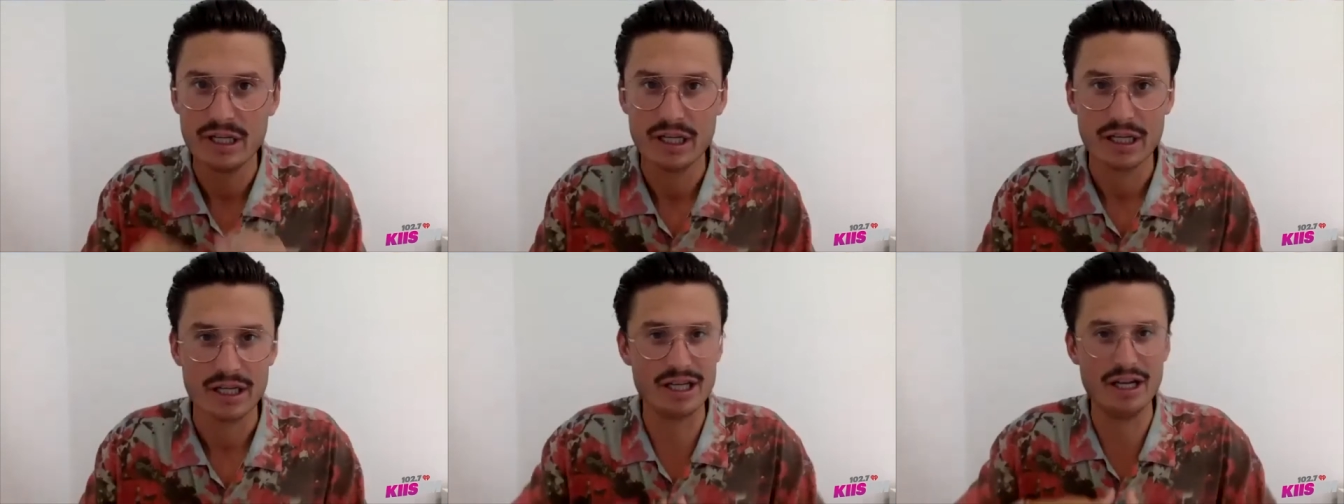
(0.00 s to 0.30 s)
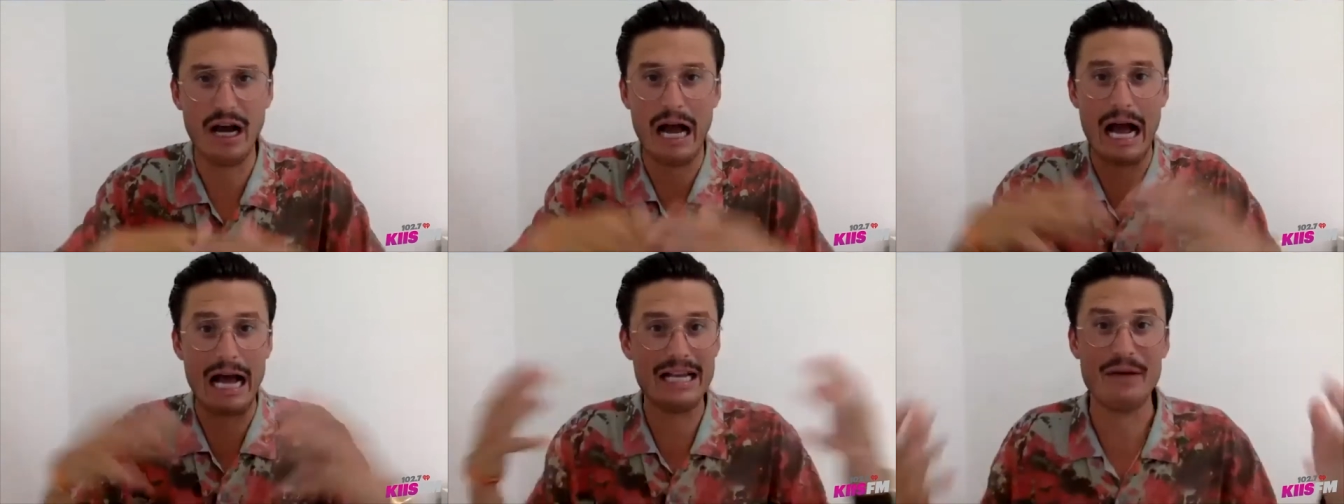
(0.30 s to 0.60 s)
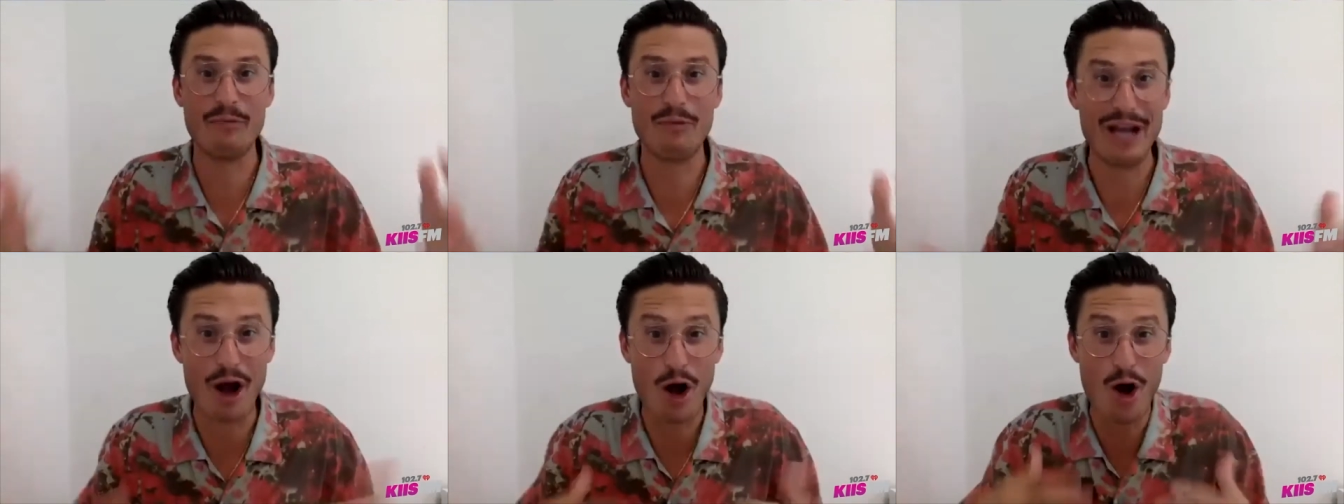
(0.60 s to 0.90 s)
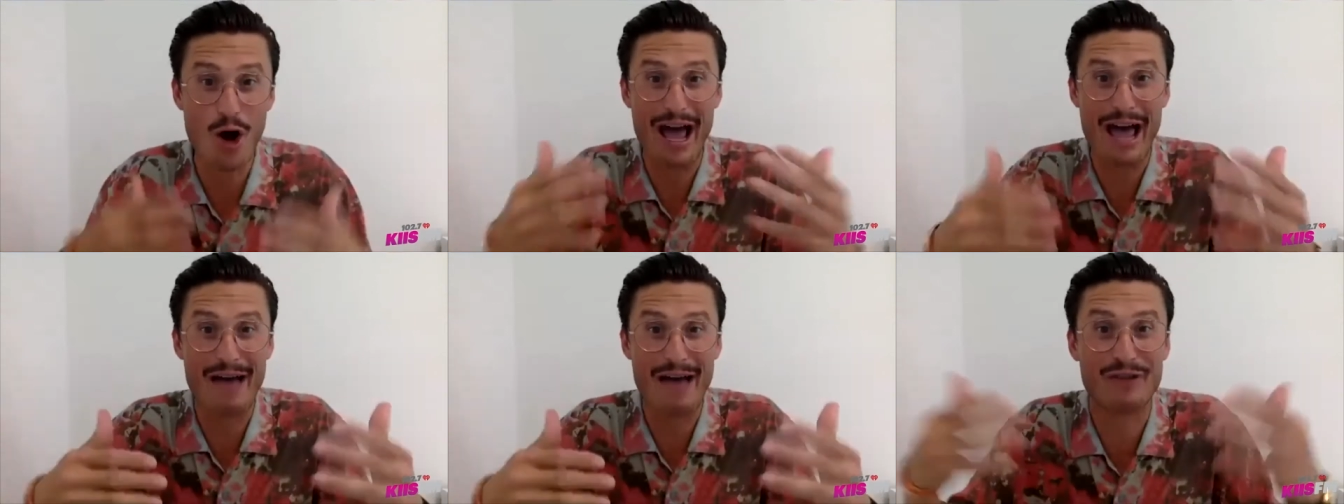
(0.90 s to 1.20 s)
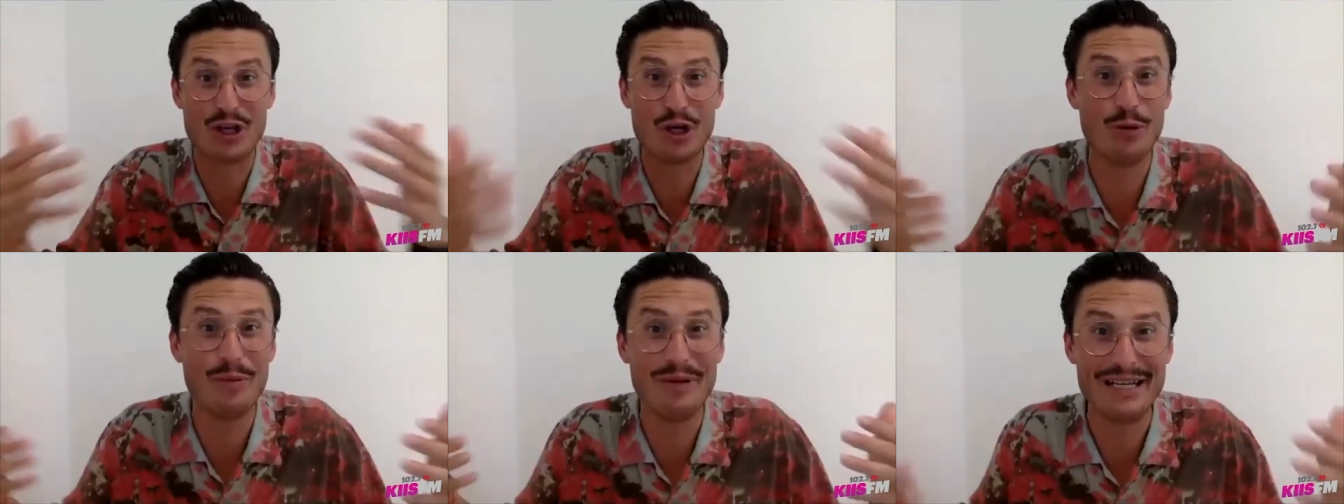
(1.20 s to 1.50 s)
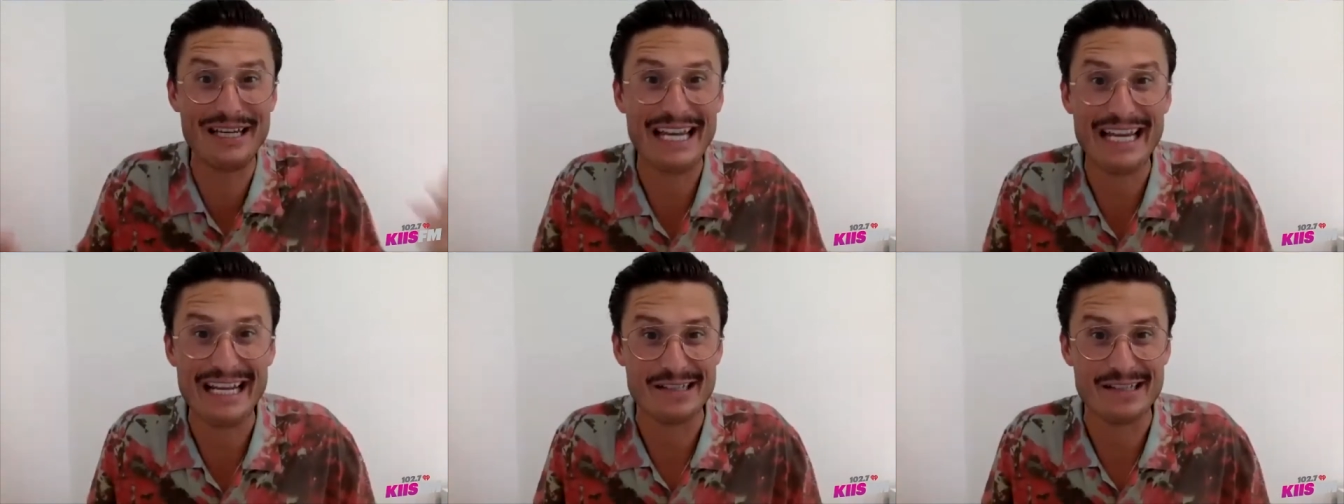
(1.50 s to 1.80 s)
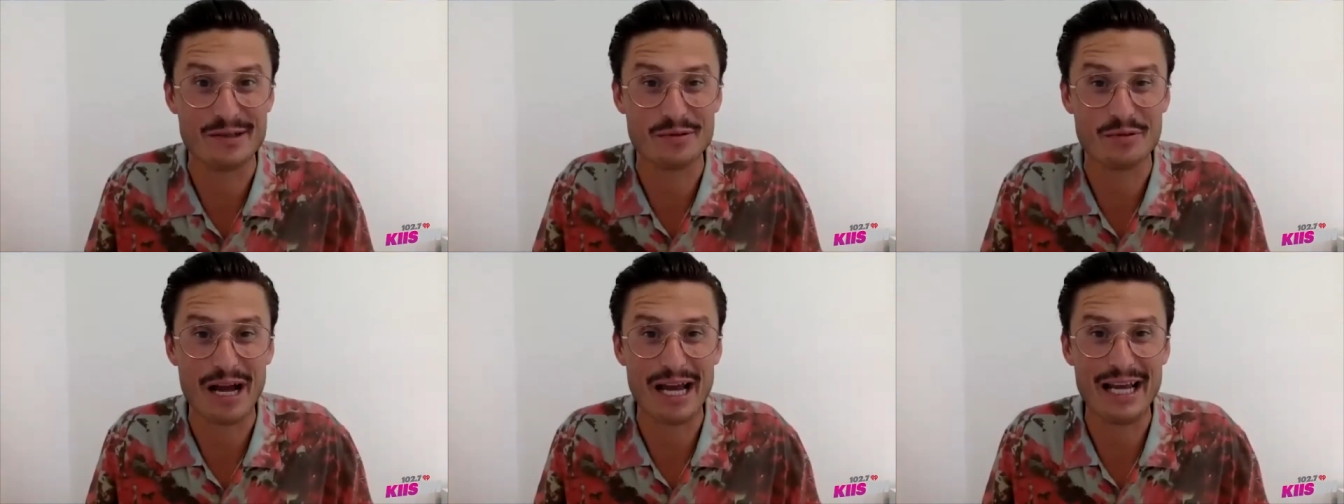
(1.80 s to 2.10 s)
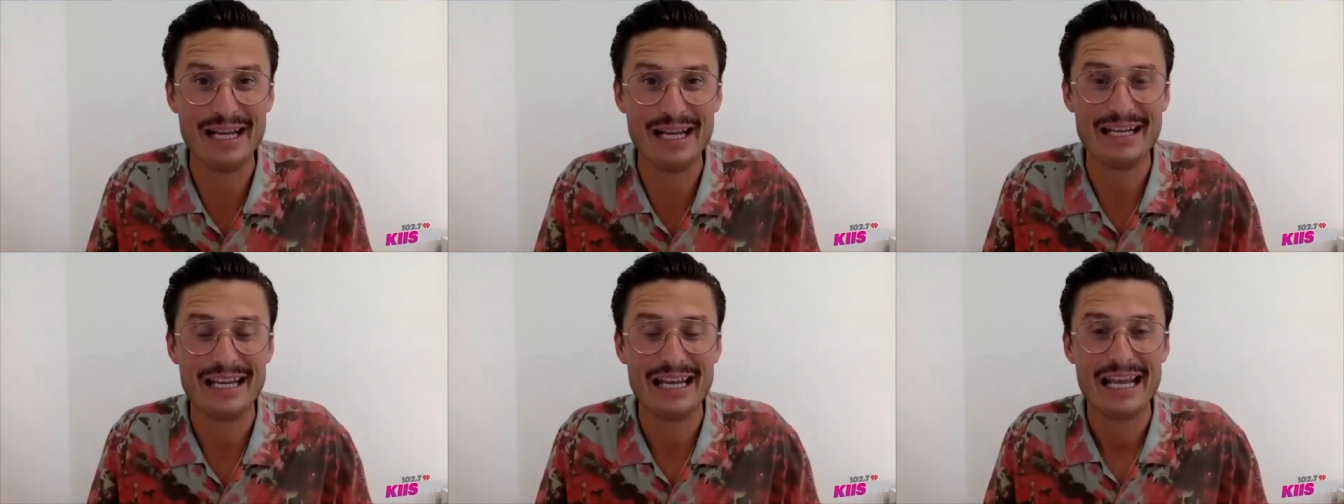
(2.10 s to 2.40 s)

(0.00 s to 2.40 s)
You know, I, we all have human needs, right?